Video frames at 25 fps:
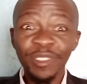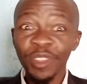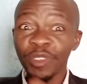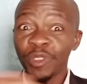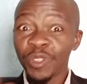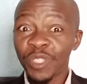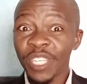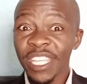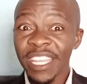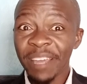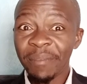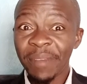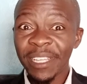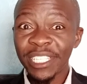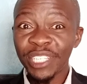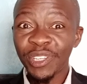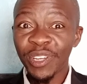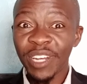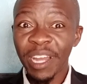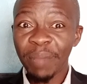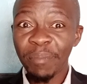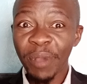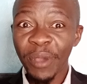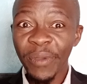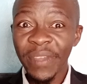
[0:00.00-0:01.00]
So you see the
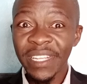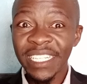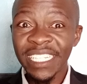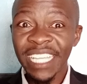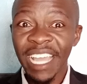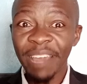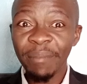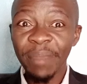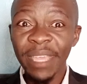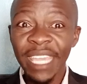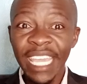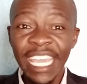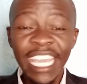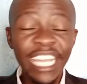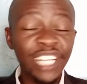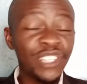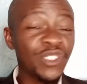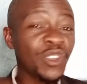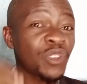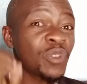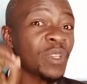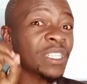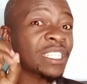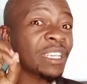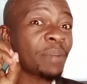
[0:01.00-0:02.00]
magical number where it's coming in?
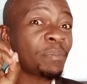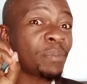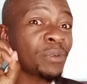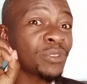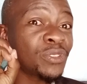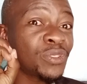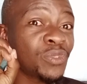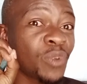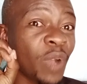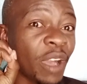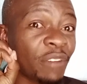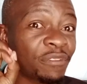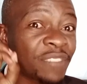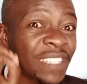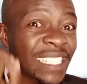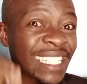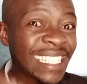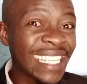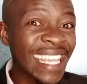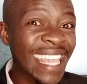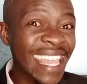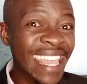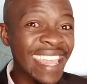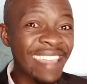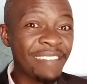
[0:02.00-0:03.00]
So you're supposed to have
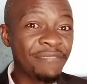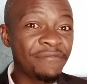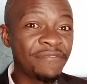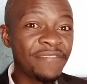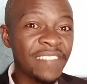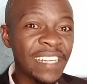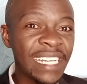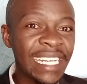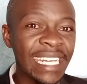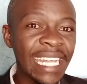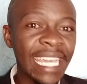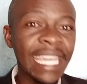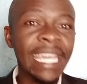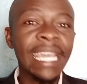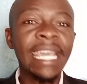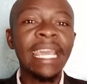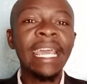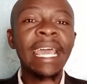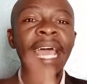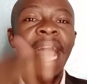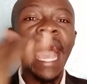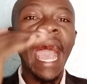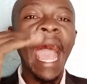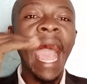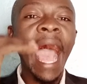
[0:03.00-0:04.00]
saved
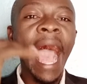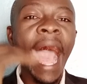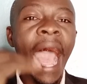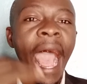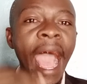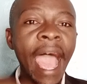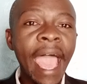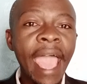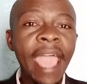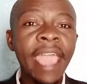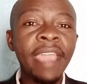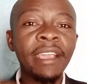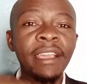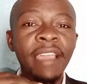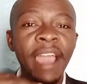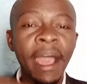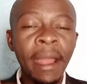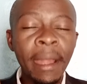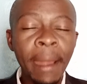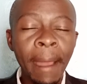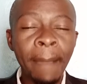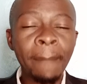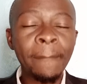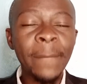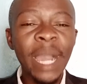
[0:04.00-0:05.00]

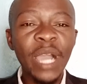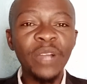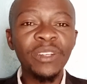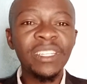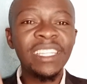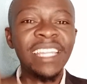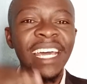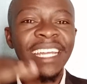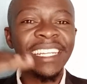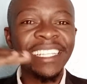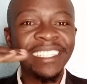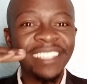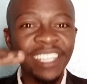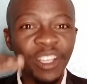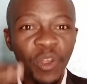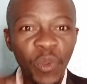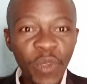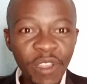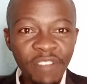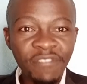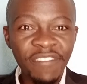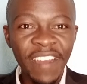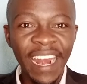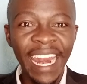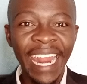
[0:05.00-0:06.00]
an amount that is
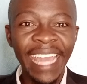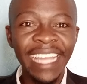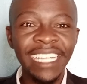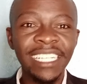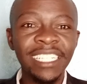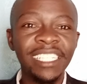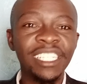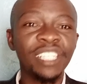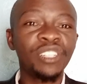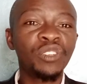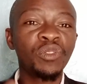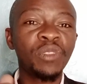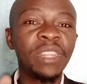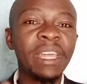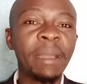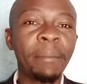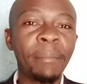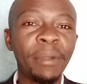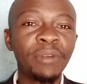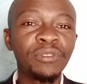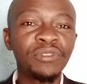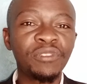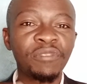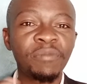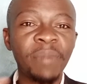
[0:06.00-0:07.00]
equivalent to the
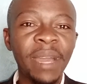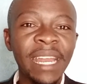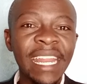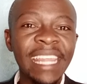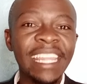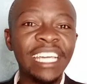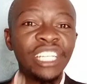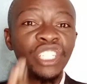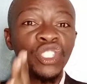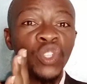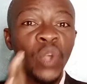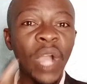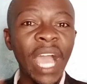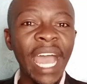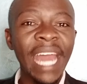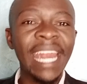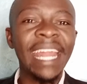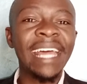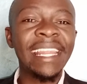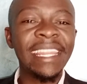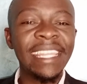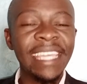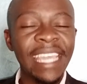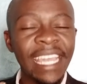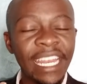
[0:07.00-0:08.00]
amount of money that you
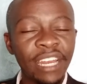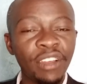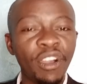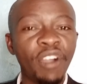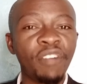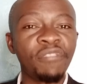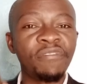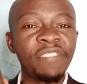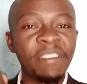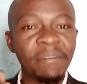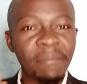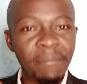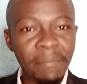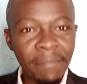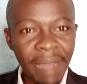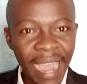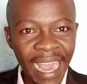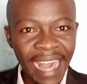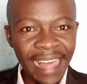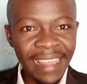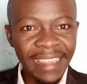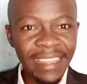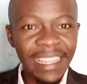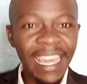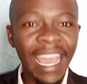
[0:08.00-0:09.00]
earn at the end of the
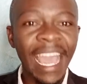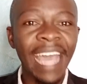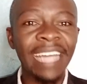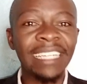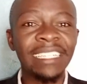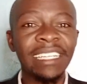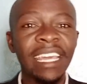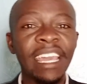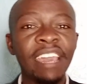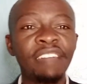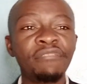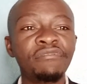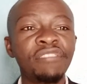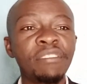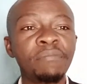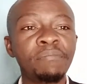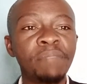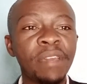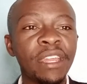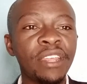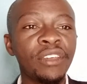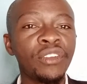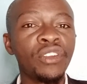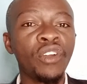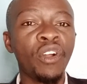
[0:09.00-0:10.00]
month at every
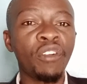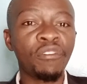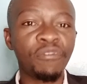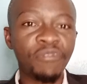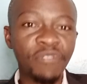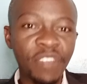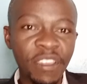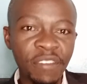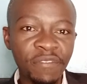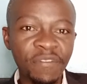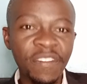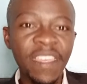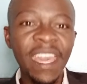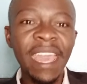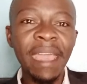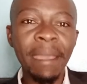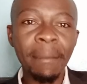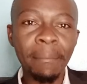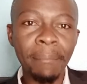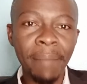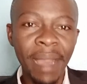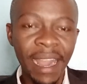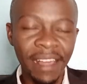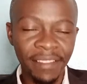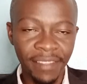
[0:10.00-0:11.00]
period of 5th
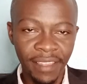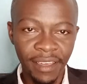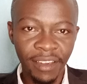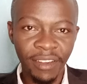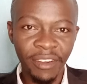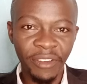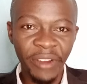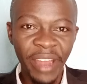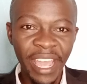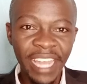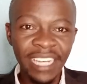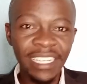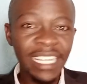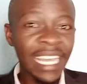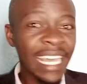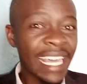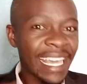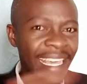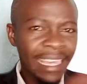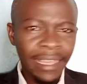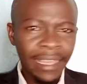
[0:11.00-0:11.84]
month, all right?